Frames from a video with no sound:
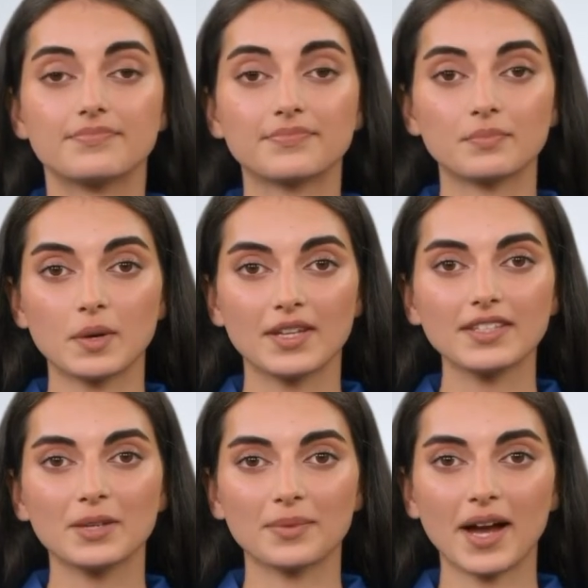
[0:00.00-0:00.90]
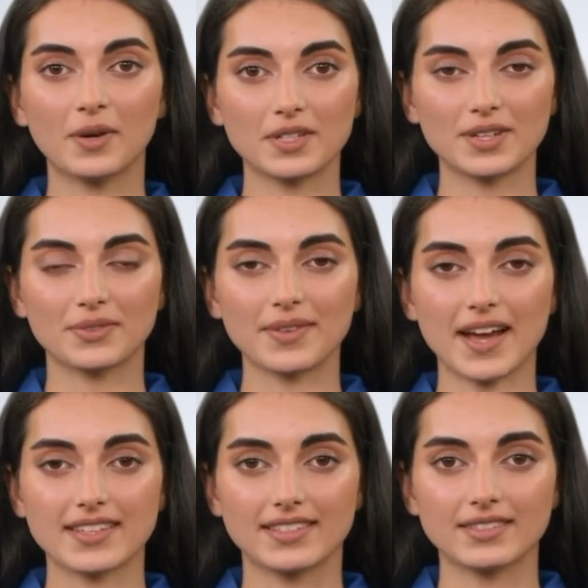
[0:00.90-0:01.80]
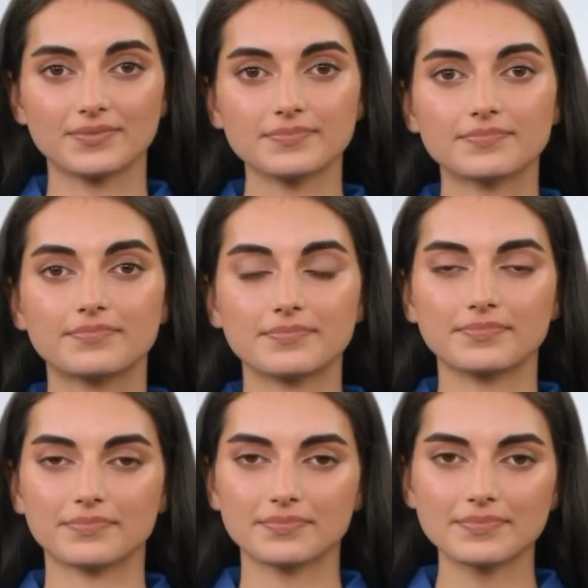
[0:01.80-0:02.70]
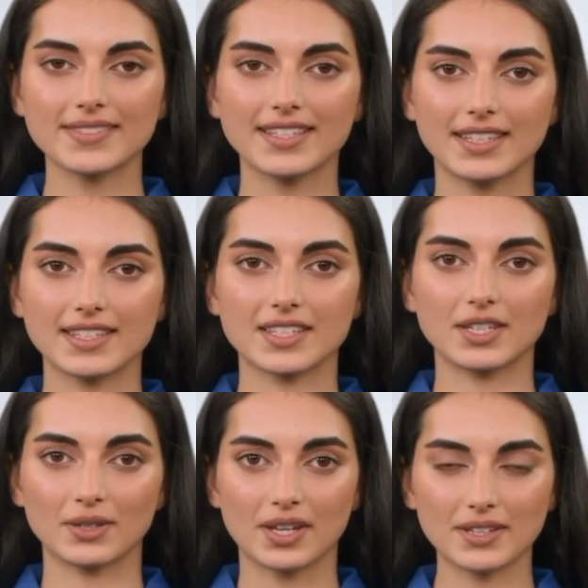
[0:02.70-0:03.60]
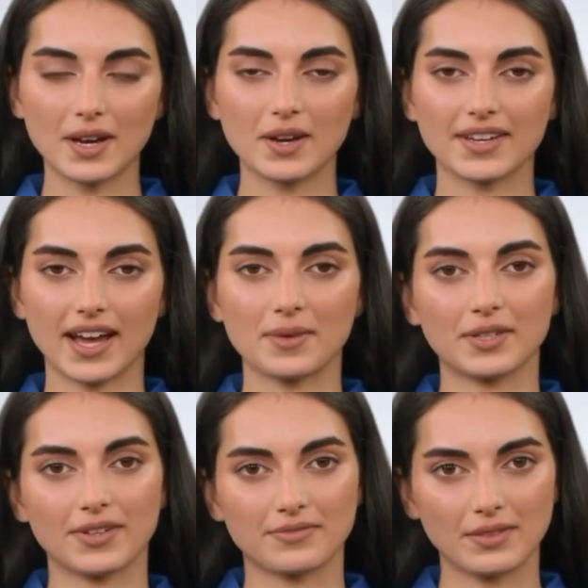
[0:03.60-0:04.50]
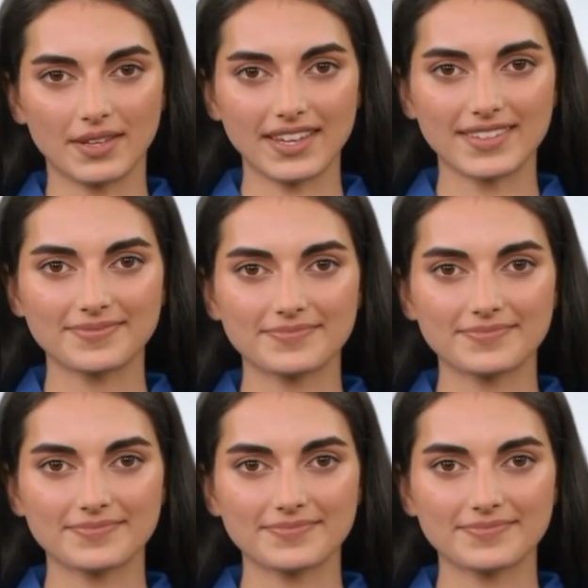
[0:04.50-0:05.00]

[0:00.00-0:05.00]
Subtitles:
What is the powers of arrest? Does a security guard have the authority?